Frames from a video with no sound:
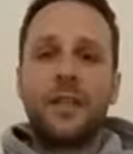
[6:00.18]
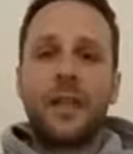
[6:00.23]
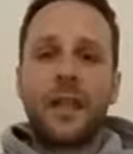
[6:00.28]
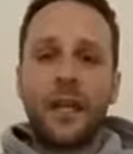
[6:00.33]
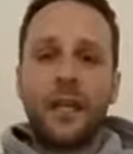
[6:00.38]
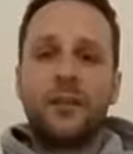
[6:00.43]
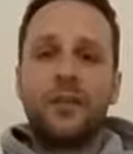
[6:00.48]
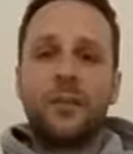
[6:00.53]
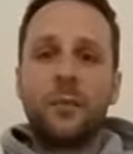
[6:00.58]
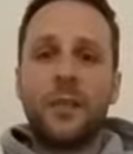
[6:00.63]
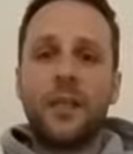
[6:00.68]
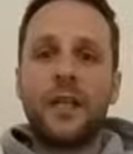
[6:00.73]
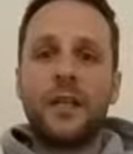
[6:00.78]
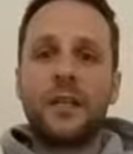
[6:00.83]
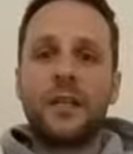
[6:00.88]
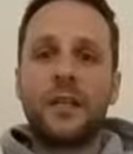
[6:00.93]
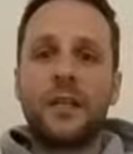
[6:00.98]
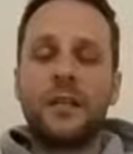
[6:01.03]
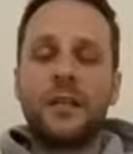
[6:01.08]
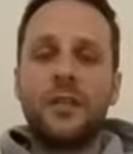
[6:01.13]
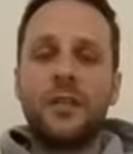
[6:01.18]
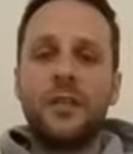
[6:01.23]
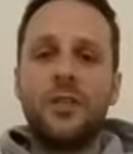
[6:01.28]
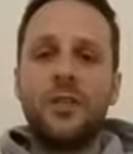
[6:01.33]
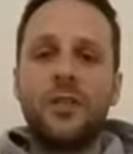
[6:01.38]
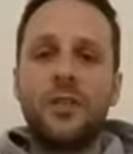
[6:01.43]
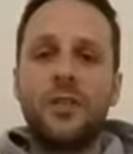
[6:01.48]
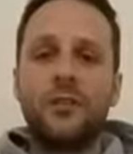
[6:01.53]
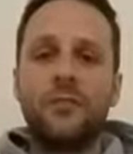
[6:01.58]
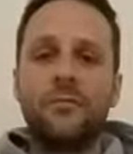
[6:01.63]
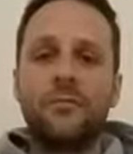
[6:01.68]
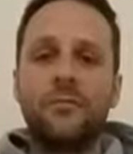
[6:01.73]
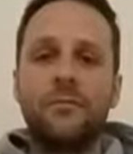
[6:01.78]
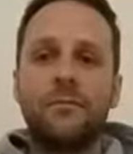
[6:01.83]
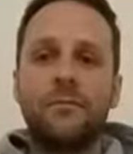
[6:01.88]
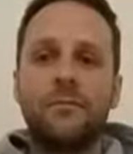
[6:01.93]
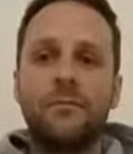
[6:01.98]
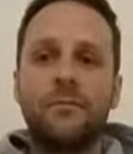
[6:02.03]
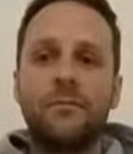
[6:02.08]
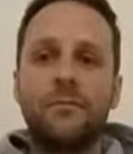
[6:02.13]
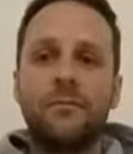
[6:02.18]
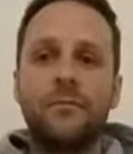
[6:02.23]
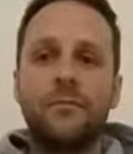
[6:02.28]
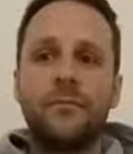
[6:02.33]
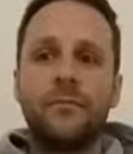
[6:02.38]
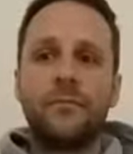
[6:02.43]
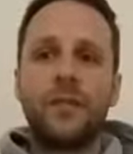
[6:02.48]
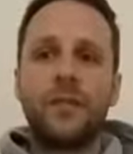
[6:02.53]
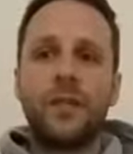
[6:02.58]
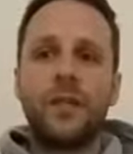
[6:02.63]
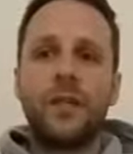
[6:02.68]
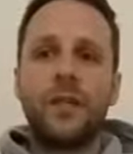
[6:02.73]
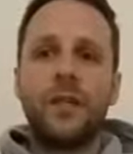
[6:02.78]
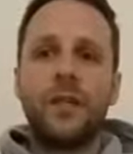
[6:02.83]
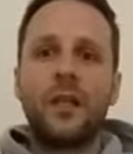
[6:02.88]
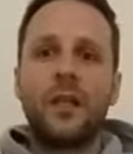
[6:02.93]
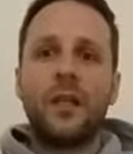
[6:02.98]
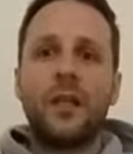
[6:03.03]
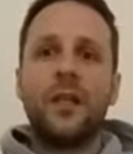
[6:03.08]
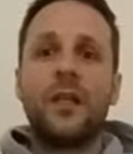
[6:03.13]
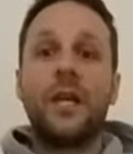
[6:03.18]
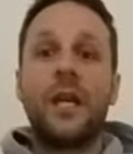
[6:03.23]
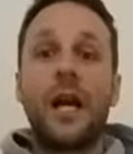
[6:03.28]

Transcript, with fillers: get a double XL t shirt. The